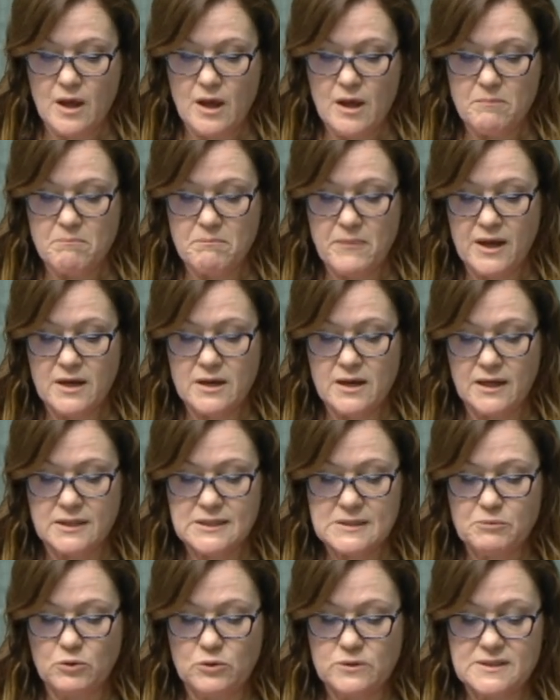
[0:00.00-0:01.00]
Mutton
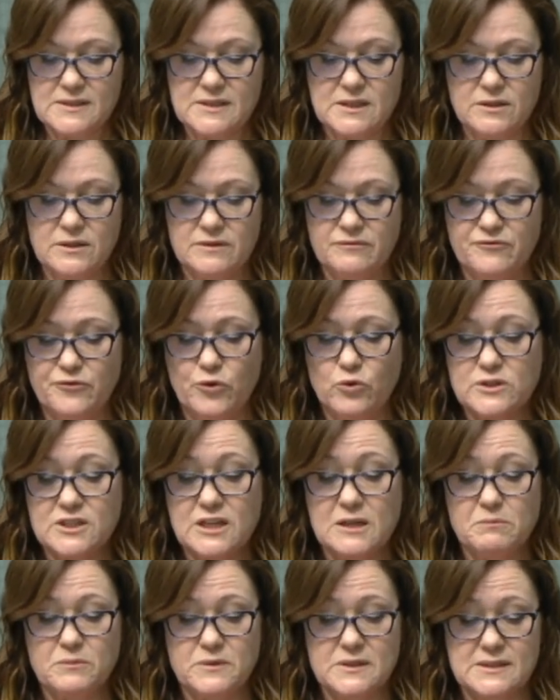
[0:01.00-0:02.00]
exports sit
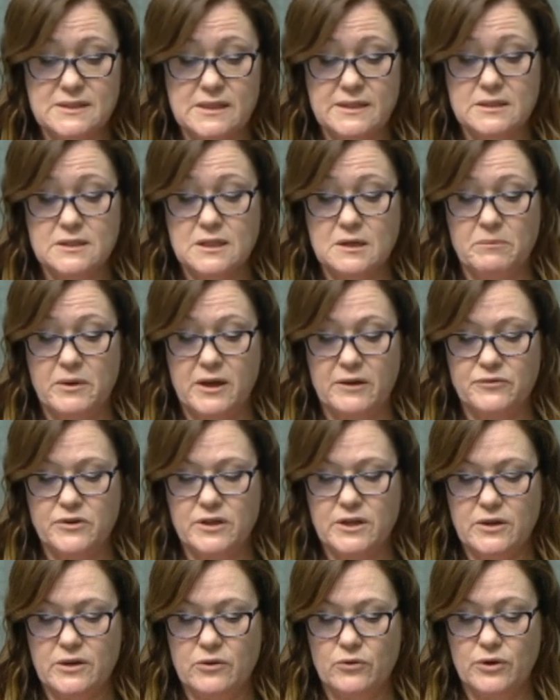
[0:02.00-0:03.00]
14% above
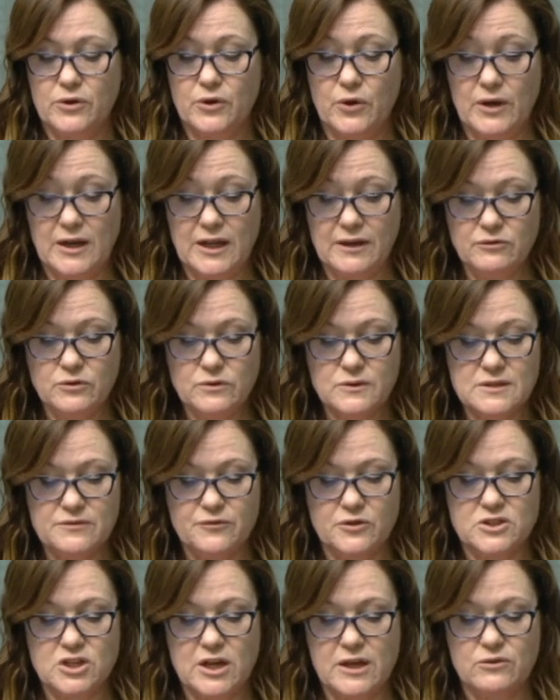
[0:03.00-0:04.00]
year-ago levels for
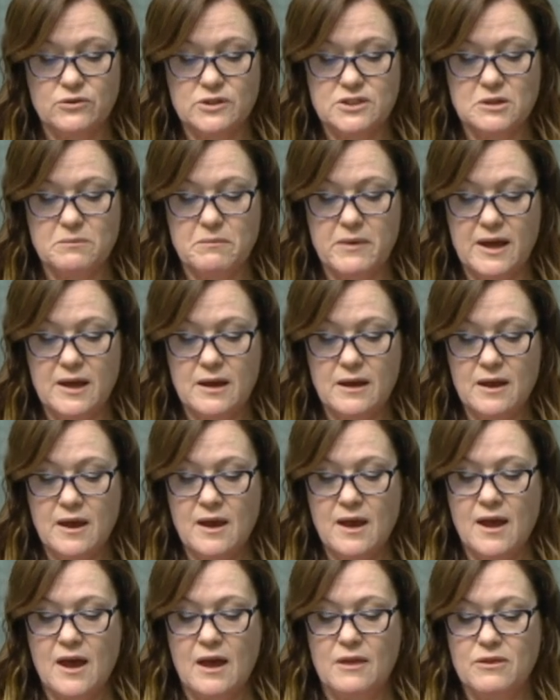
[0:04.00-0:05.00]
January to May
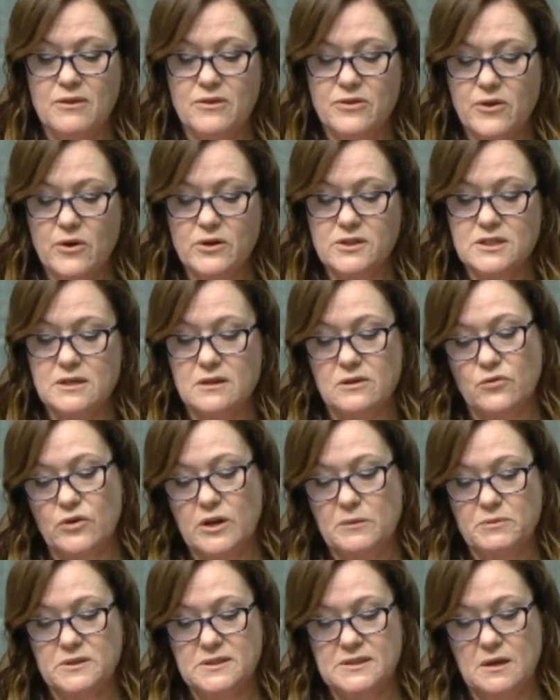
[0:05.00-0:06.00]
and
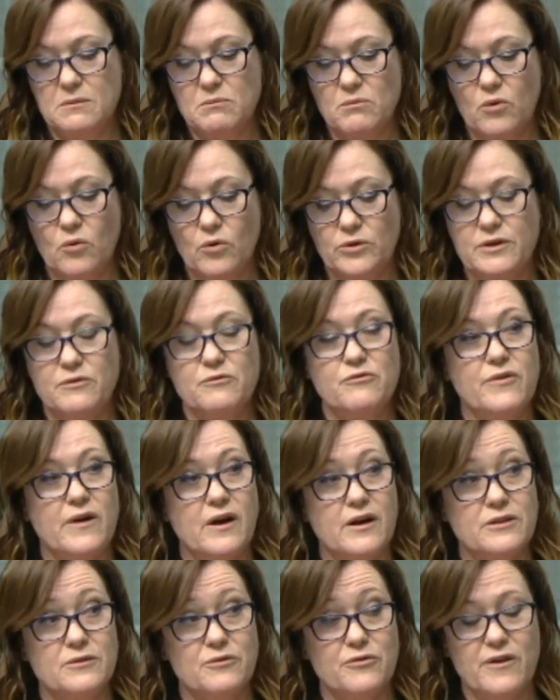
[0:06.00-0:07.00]
33% more than
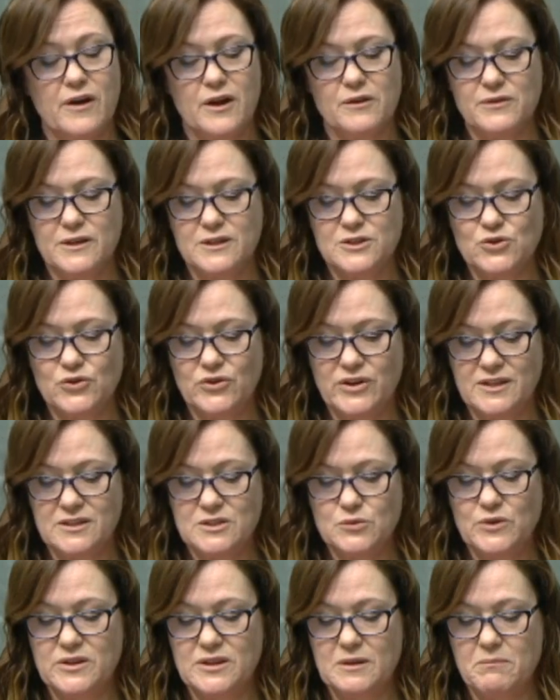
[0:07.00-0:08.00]
the 5-year trend,
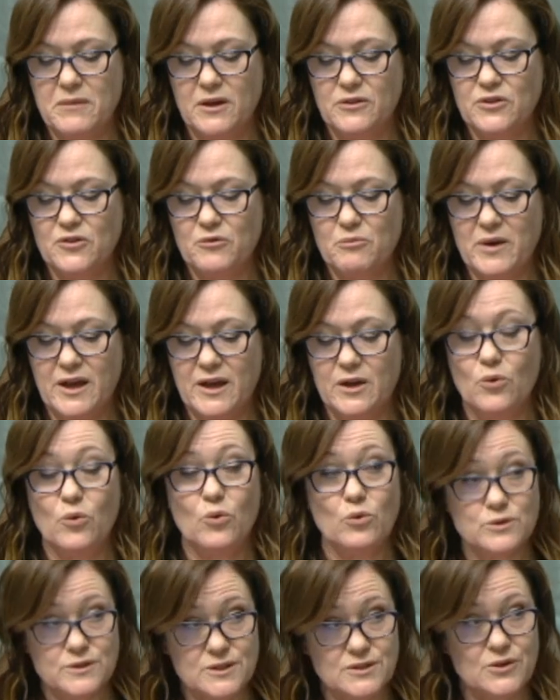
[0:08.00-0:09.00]
with the month of May
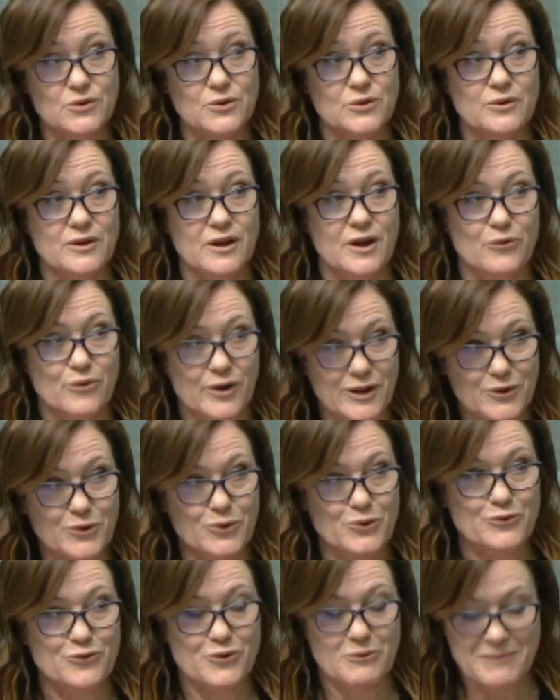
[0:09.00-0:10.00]
also a
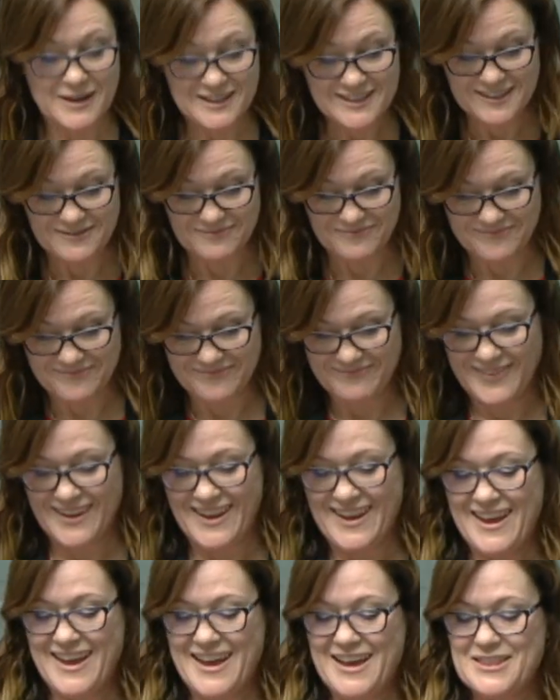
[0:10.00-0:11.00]
record for mutton.
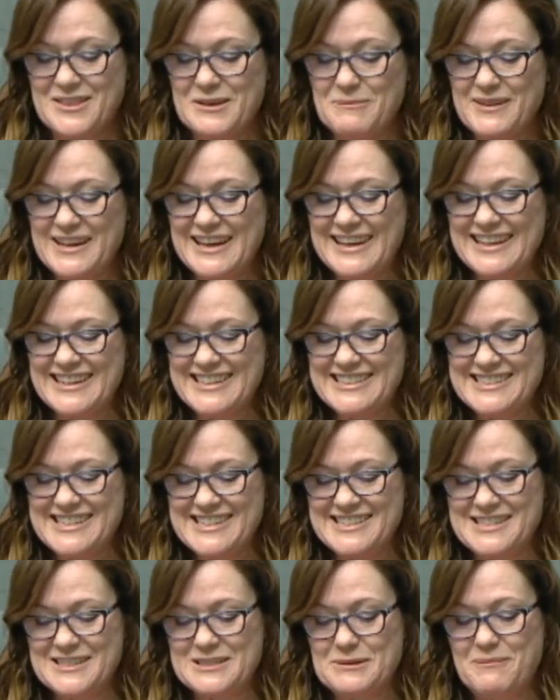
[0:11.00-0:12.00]
The Middle East
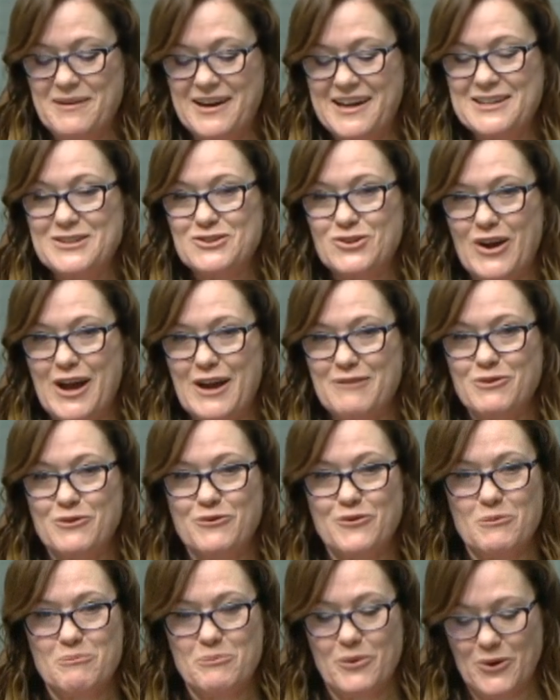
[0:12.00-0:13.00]
is a demand driver
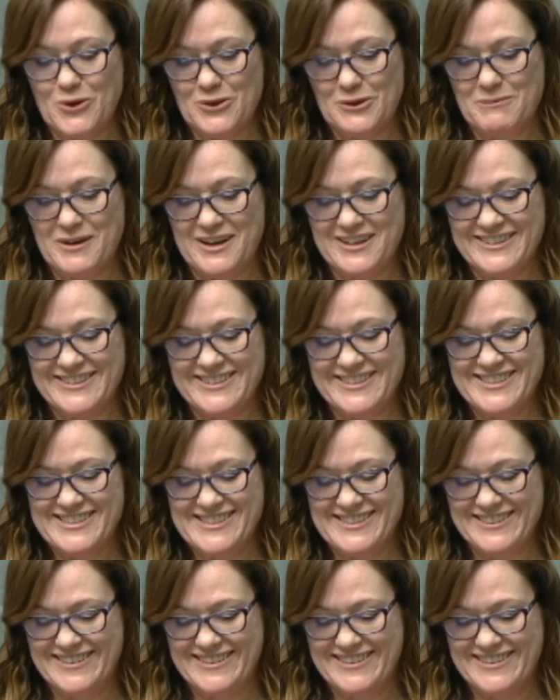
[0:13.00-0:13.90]
for both markets.